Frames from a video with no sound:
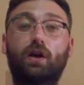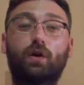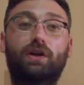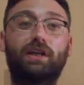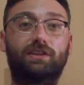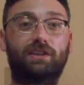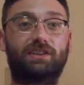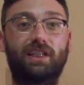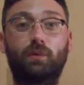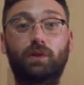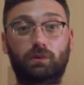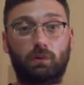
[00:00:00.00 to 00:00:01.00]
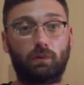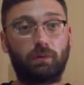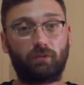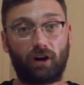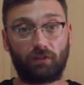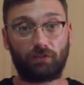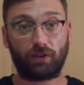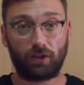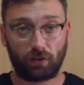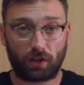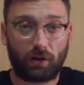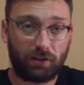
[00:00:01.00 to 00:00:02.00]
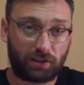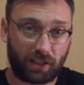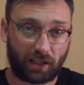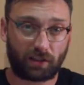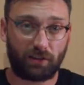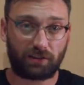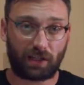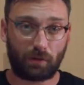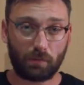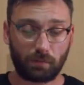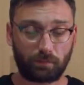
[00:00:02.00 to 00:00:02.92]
looking to see which one will be right for you, go and check those out.